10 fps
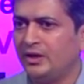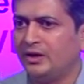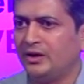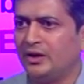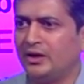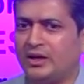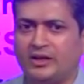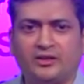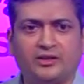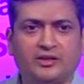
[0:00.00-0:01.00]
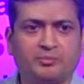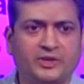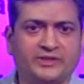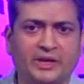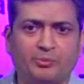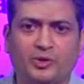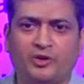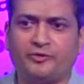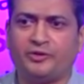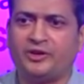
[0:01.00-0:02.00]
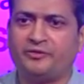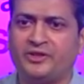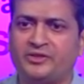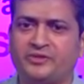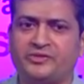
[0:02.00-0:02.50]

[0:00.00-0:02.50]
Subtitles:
Another example of a defensive